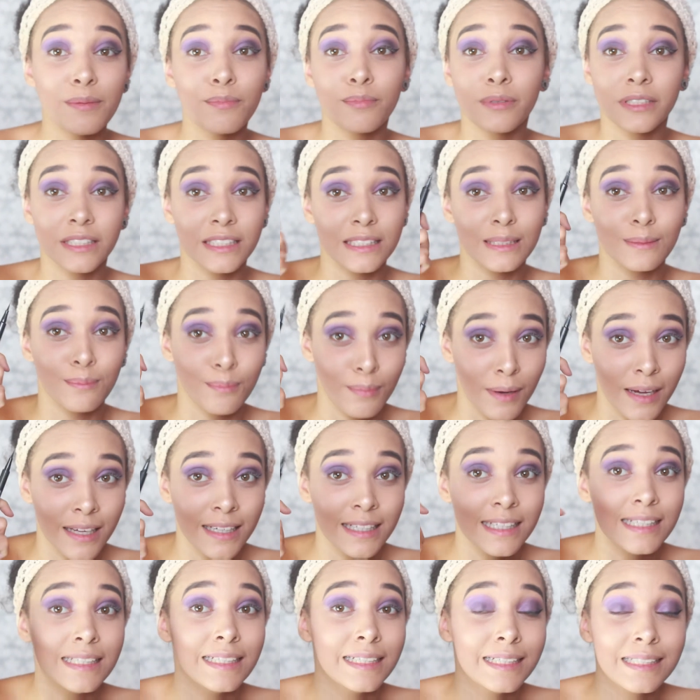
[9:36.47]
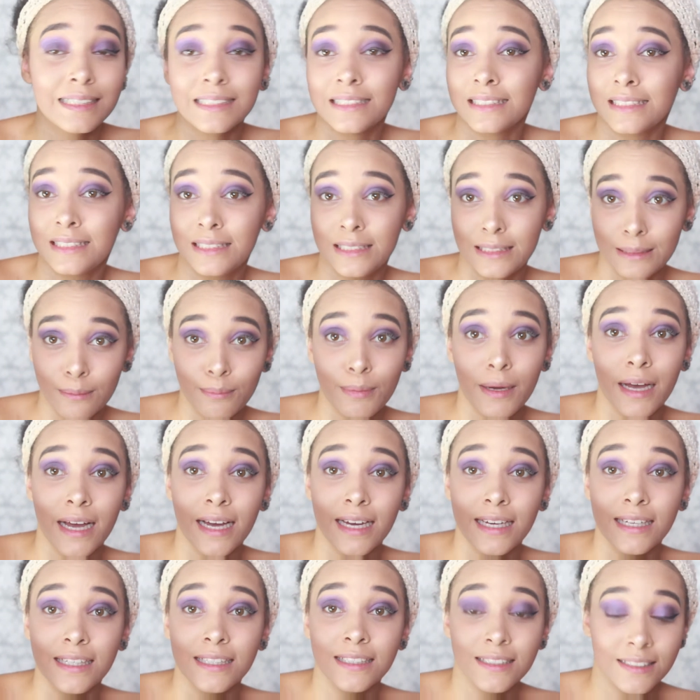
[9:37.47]
pretty penny to
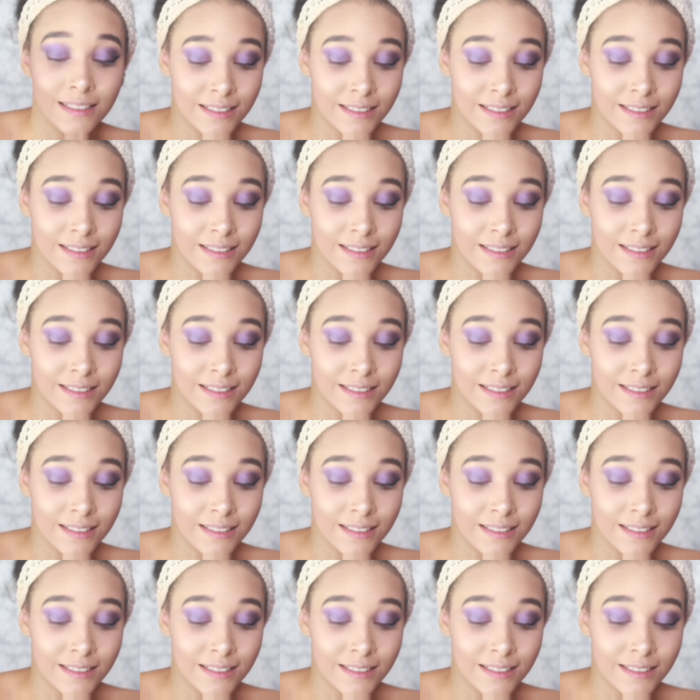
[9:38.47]
pay.